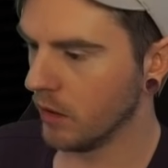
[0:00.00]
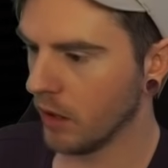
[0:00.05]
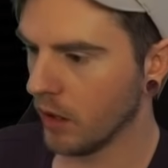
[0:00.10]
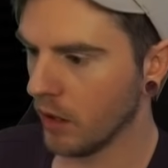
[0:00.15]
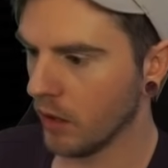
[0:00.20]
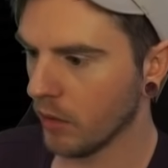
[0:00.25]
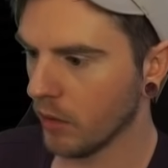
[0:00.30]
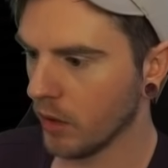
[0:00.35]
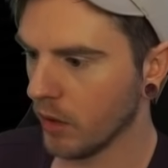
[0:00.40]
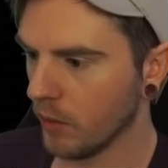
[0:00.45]

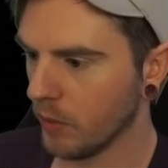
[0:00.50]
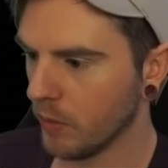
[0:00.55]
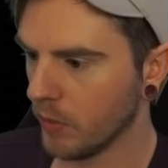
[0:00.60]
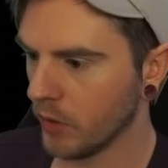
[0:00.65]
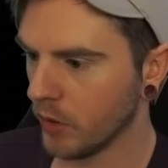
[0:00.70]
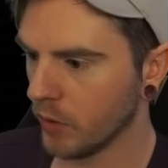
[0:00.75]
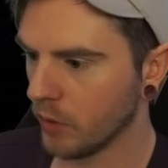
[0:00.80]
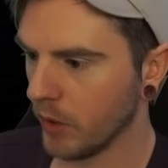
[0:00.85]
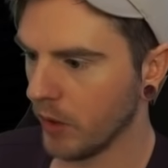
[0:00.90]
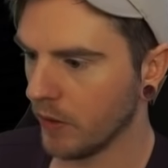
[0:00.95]
Yeah, we're going to
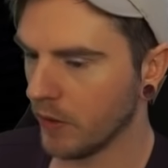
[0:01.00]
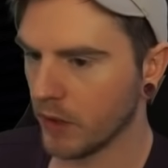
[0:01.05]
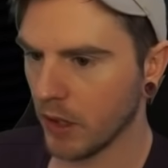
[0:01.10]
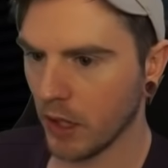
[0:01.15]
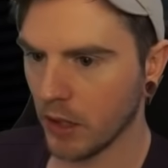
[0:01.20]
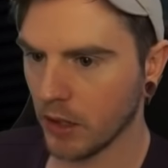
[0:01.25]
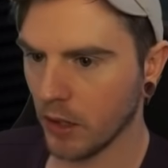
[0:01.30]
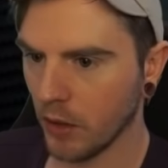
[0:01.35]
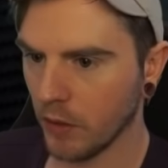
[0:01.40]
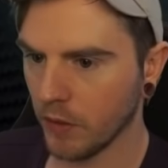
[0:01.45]
just play for
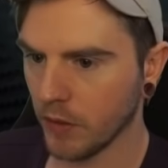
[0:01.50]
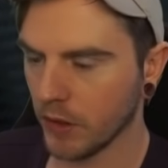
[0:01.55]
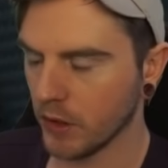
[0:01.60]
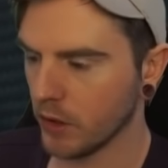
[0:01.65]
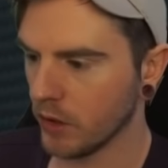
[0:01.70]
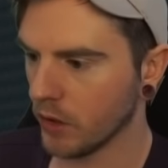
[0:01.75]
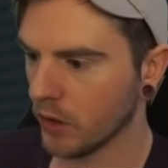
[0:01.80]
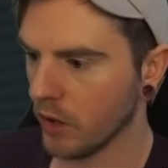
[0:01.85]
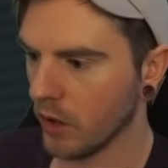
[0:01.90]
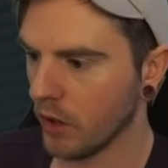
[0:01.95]
stacks. Hopefully
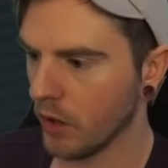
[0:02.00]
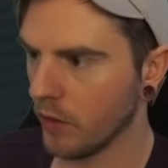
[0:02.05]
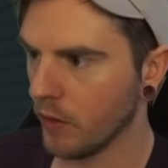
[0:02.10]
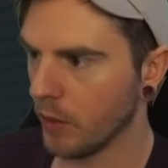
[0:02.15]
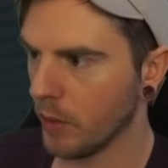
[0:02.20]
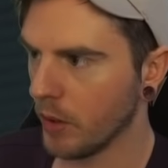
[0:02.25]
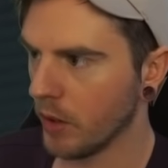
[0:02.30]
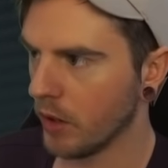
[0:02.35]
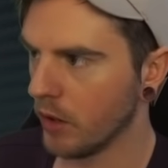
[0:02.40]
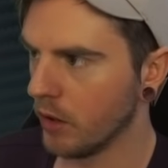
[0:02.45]
he's just got an
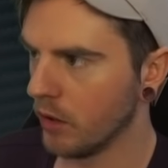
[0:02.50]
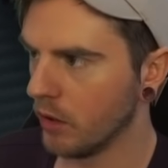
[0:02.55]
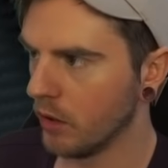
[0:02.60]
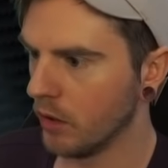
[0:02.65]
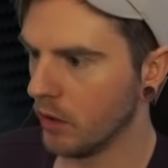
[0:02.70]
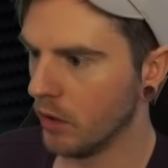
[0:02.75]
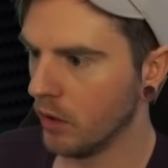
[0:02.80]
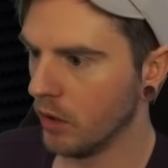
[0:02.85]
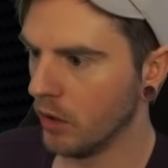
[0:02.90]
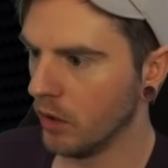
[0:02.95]
overpair.
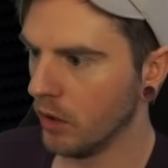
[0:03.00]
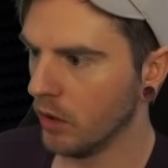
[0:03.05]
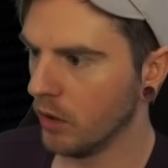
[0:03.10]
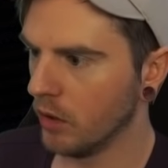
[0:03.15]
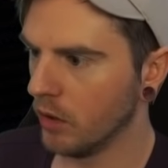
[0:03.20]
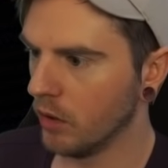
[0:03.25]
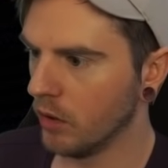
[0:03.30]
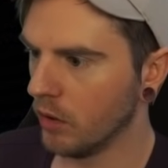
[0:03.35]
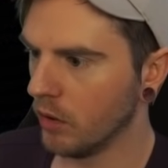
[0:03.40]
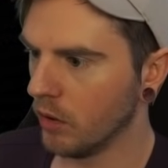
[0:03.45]

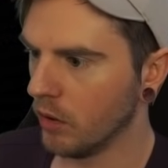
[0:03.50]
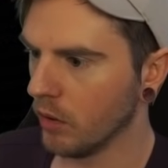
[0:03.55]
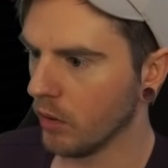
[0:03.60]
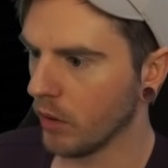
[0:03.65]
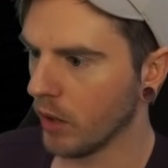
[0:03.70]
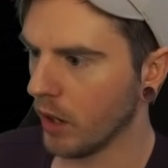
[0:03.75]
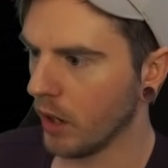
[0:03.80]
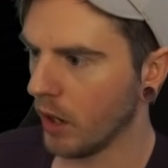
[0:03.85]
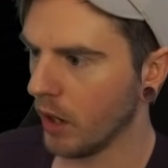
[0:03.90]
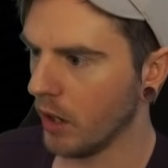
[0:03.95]

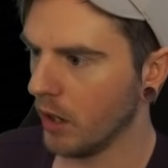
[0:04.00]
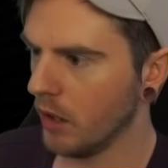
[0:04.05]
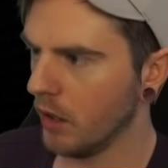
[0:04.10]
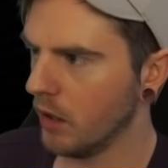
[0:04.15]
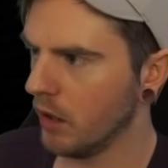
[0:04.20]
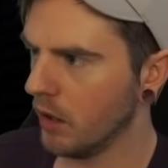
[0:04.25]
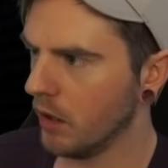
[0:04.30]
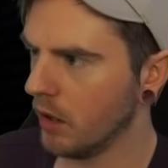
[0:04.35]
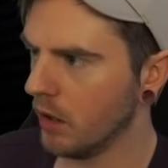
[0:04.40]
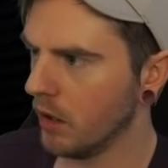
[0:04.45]

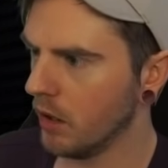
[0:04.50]
Okay.